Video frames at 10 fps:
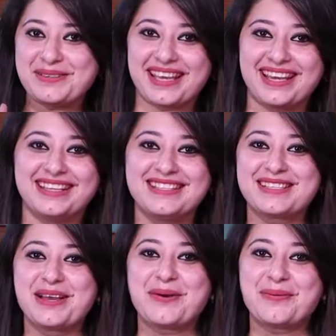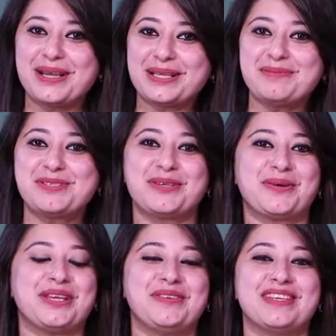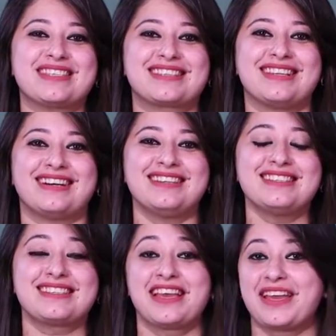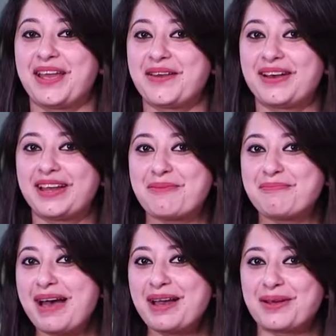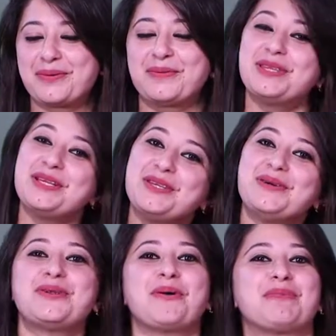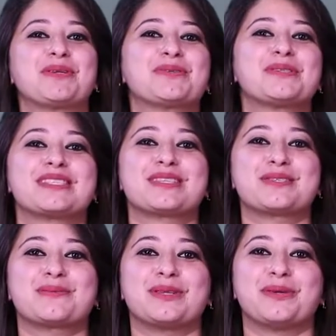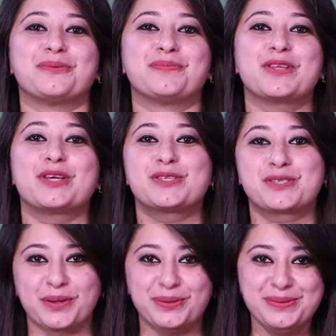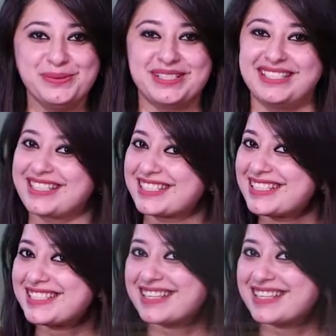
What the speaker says: kids, welcome to your EVS class. Here I am back with a new topic to discuss with you. So, let's get